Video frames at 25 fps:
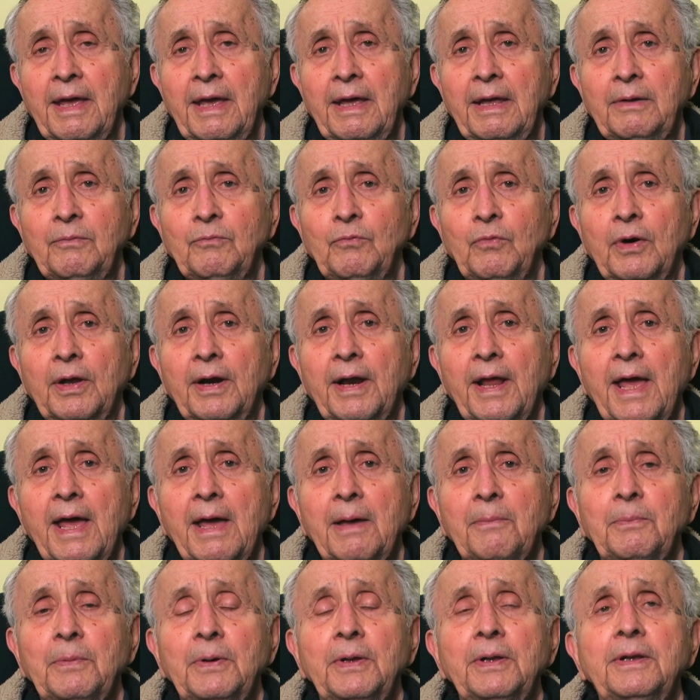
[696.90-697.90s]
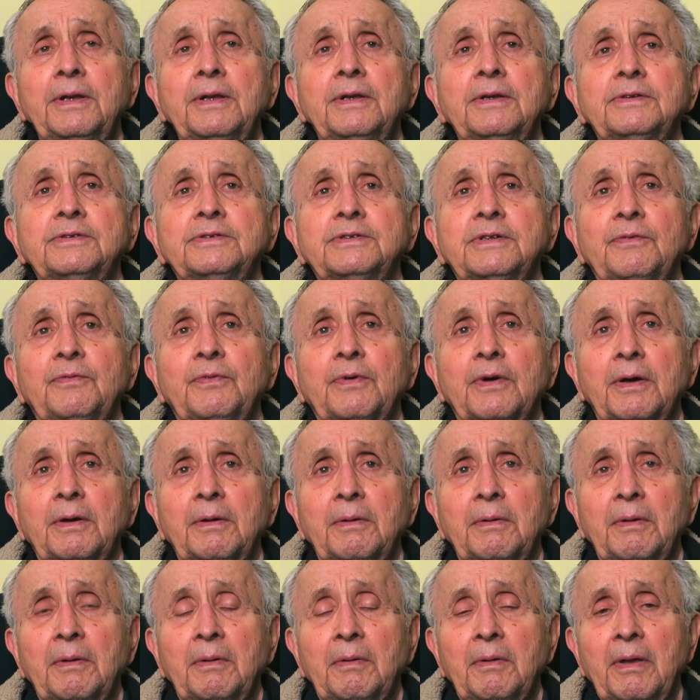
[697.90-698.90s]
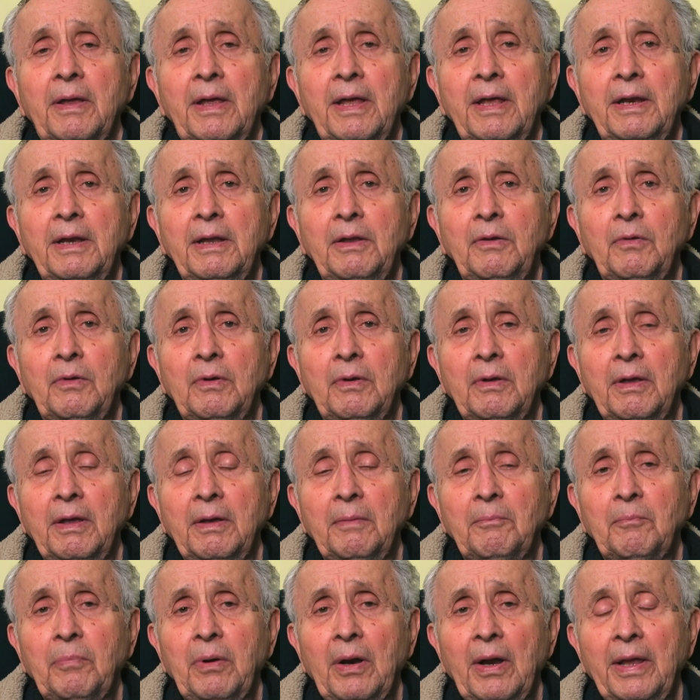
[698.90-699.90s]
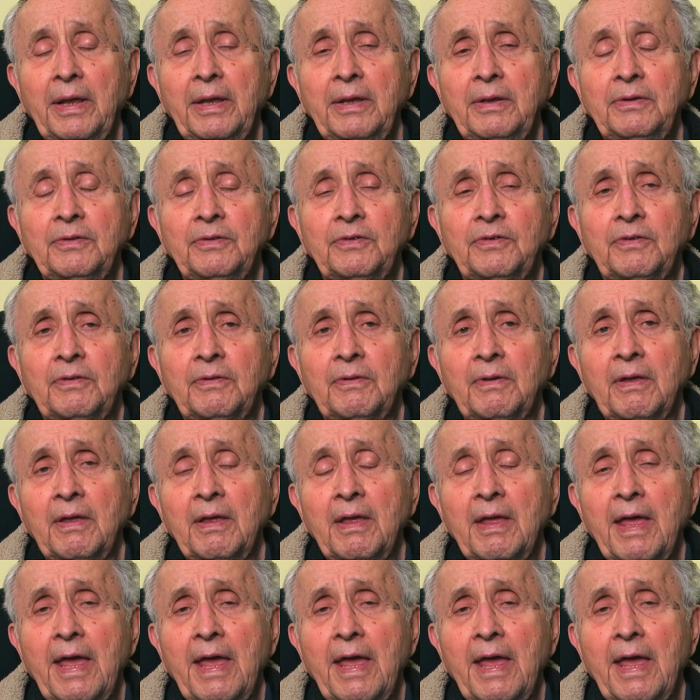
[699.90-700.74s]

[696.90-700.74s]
and what happened is if any planes